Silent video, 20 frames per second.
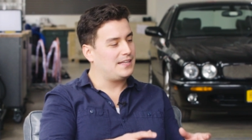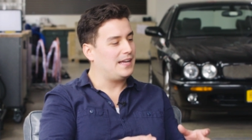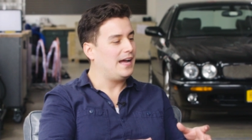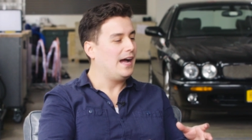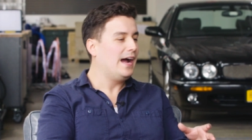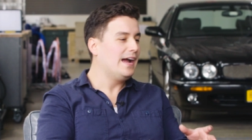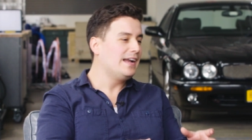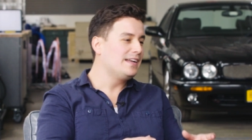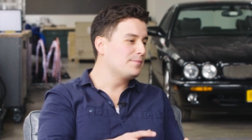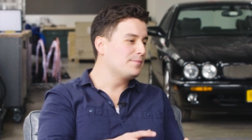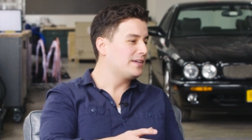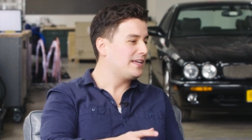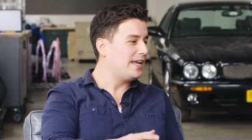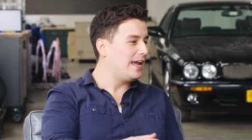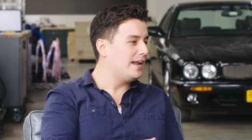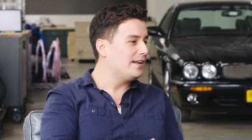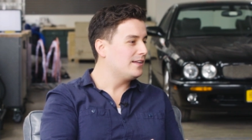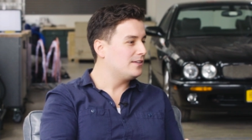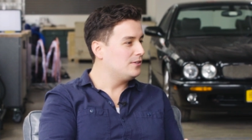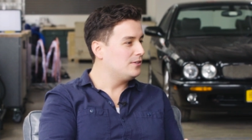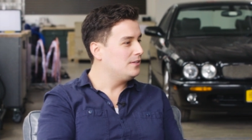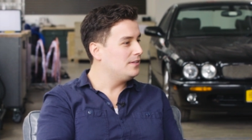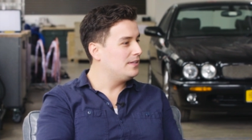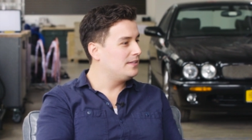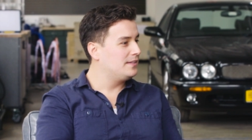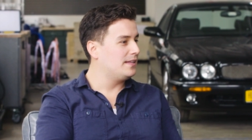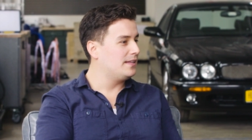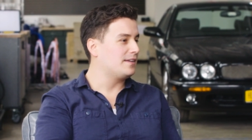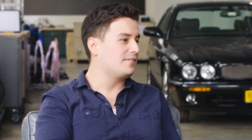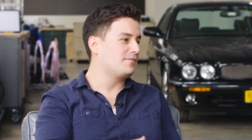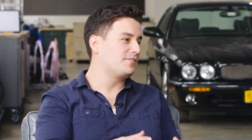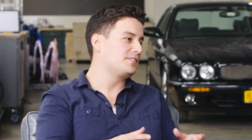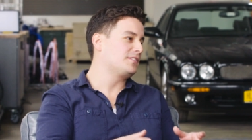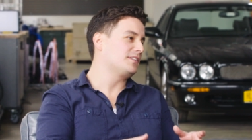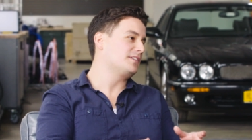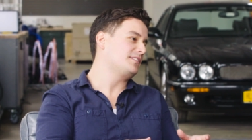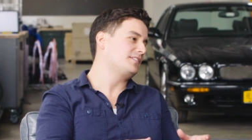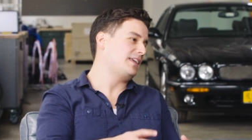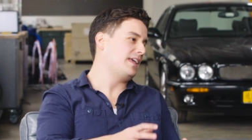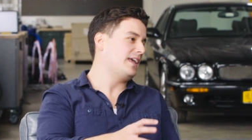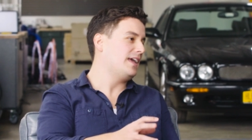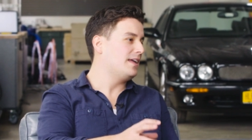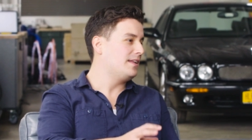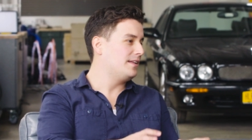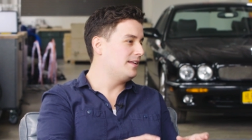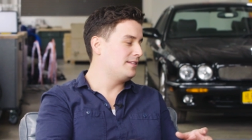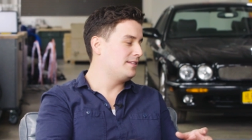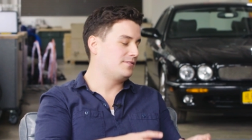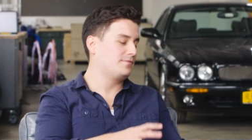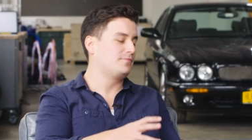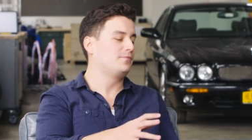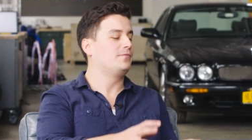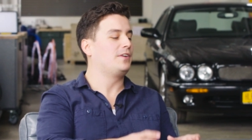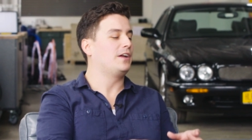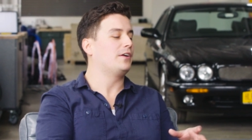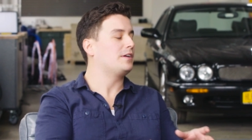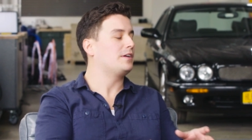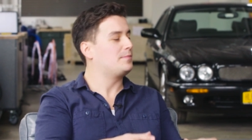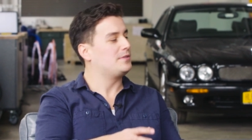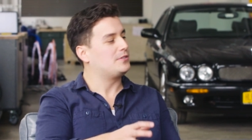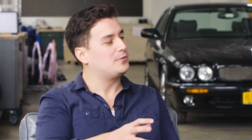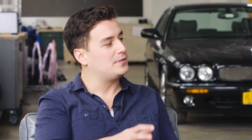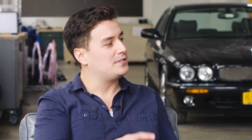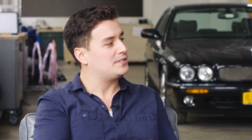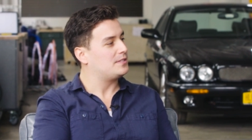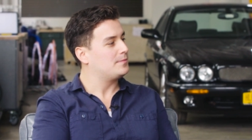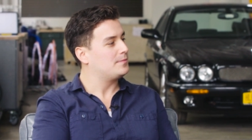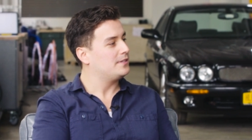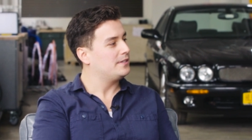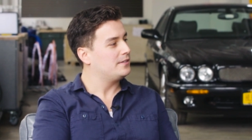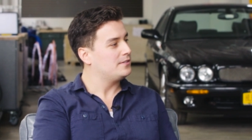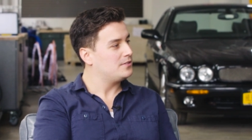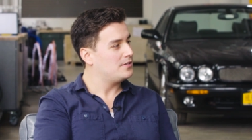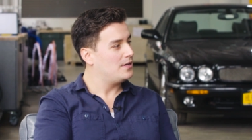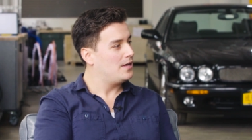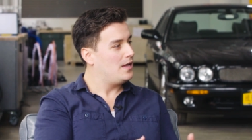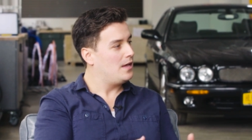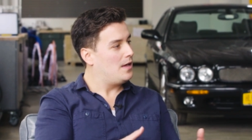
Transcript: kind of mechanical and like physics can vary between simulators,